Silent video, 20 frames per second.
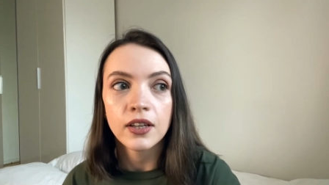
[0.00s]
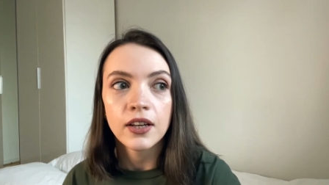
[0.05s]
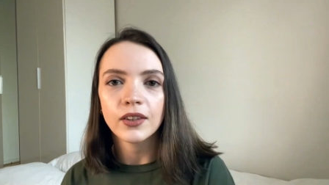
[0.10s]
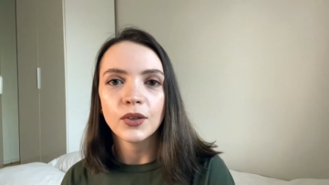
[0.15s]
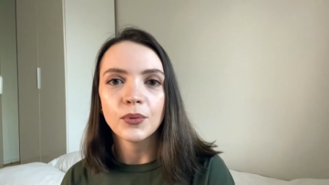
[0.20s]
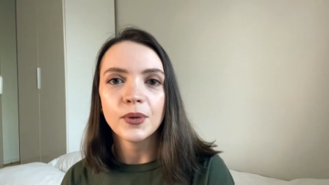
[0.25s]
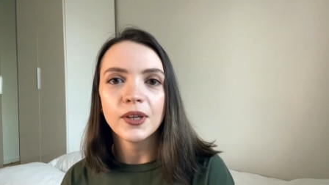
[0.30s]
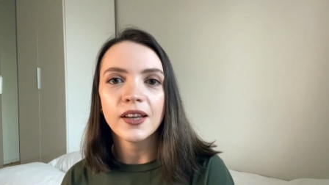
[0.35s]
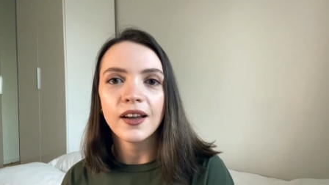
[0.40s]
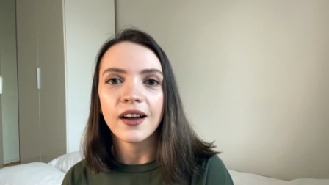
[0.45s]
you
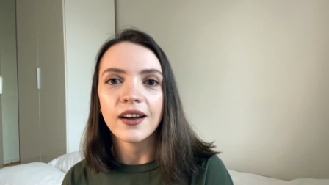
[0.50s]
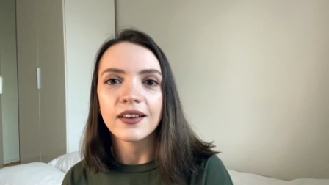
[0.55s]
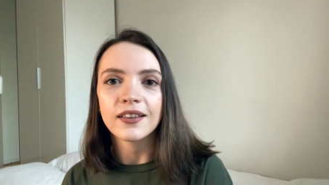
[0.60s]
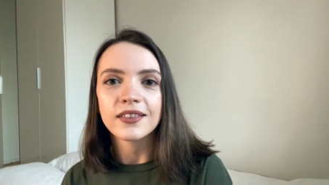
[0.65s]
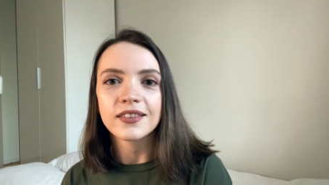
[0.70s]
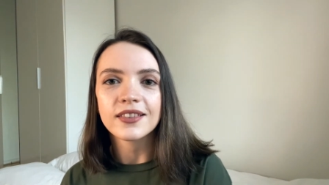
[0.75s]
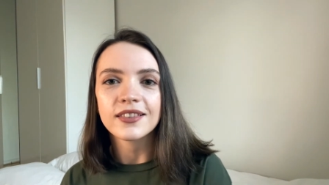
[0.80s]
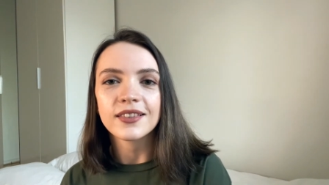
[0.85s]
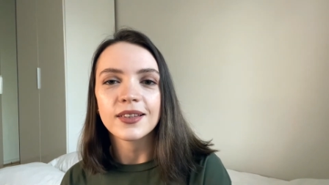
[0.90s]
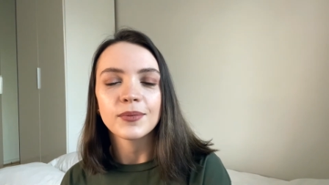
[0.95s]
may
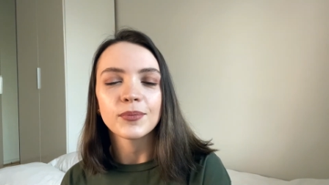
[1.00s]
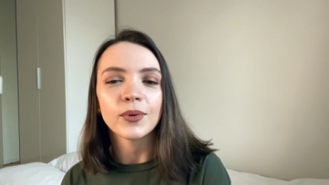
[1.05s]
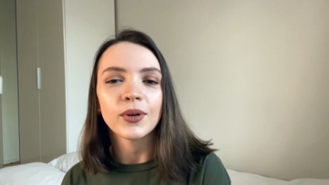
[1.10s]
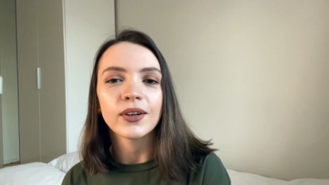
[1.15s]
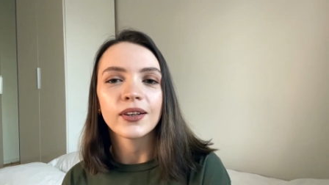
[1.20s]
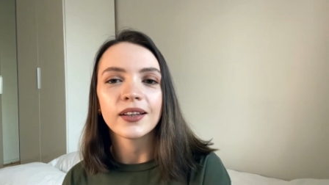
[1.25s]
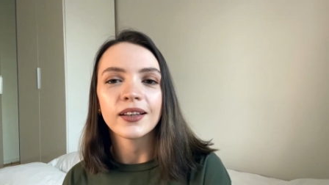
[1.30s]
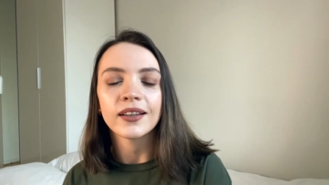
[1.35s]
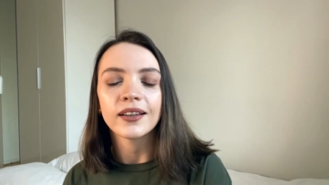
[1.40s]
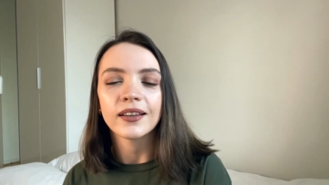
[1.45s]
ask
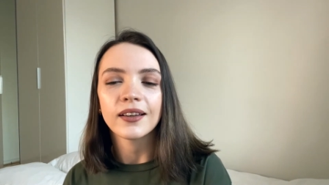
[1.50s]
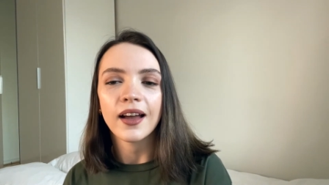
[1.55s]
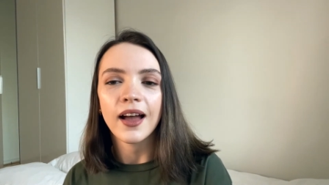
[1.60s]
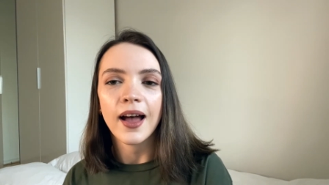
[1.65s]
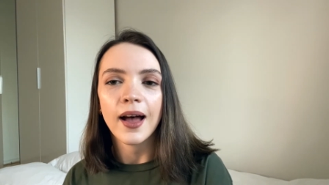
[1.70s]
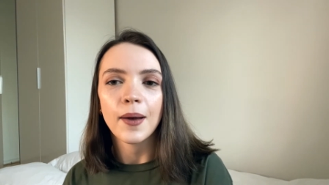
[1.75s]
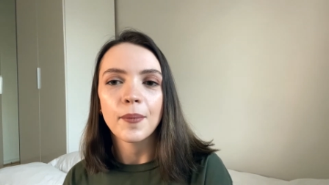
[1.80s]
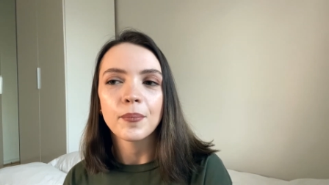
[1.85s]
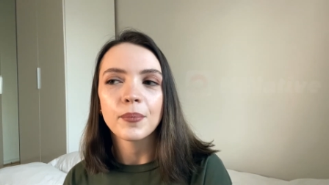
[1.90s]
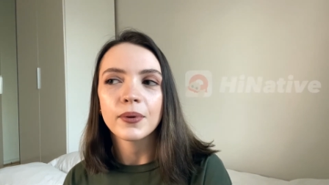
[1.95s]
someone in an
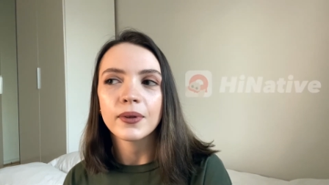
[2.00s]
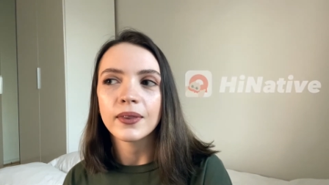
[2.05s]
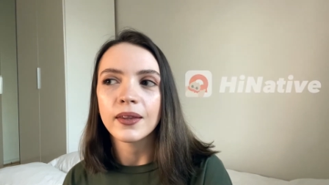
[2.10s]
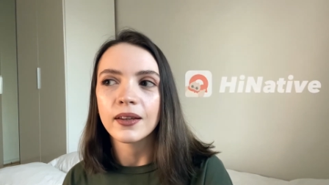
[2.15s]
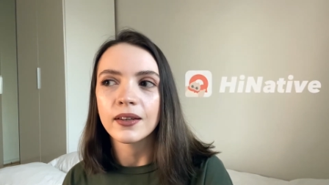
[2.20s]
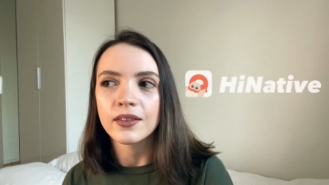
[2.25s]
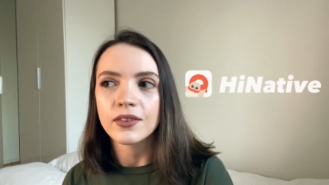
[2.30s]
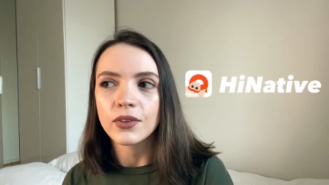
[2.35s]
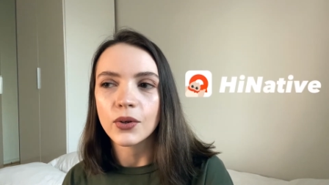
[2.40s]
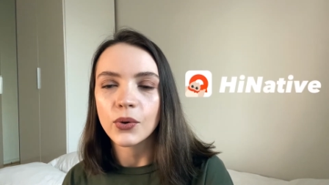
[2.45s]
app that
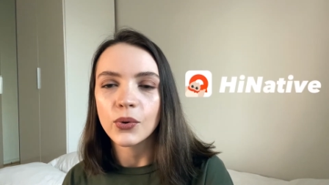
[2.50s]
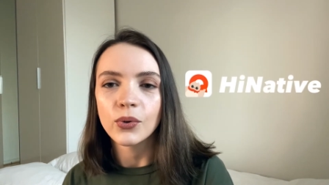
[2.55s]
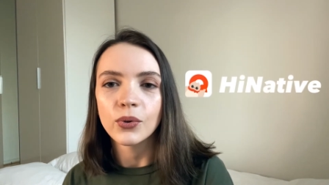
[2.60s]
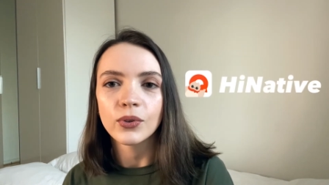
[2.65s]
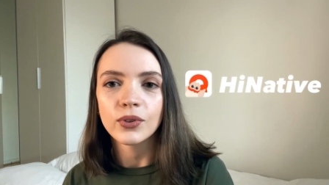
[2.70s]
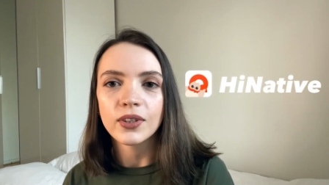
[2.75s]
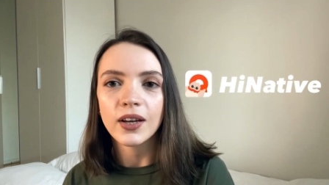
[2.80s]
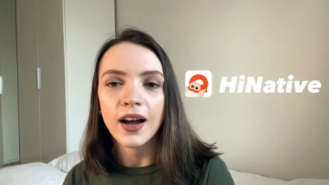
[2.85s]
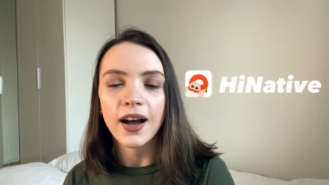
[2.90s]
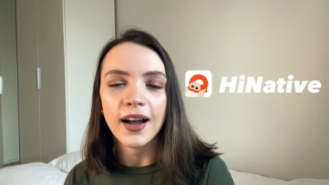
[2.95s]
is
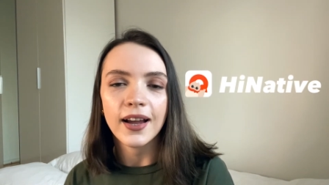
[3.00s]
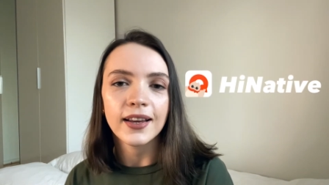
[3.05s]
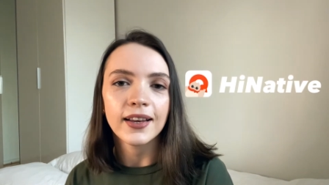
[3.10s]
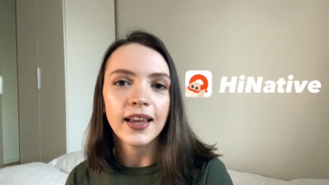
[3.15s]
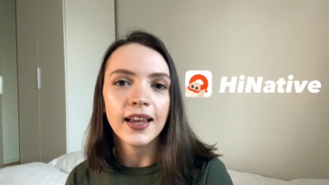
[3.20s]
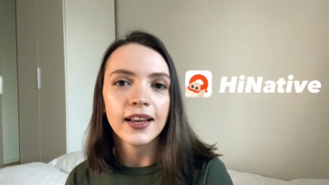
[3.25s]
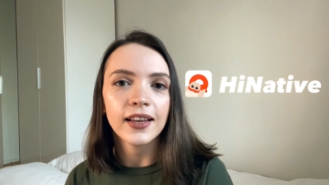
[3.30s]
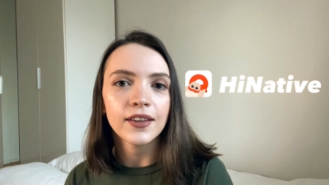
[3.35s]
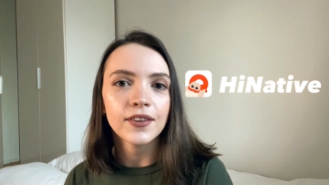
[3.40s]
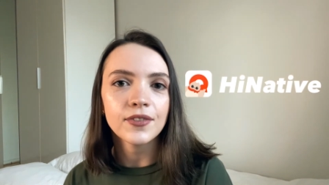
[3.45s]
called Hi
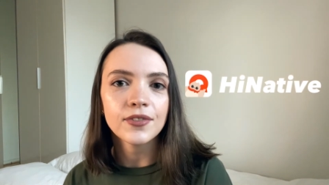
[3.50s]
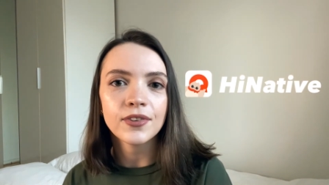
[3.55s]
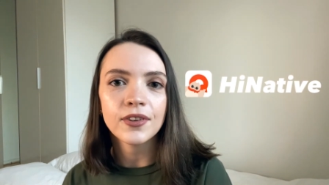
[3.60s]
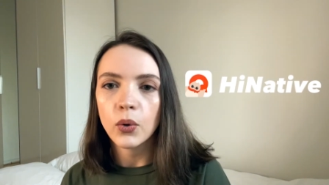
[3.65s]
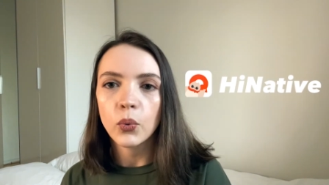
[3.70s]
Native,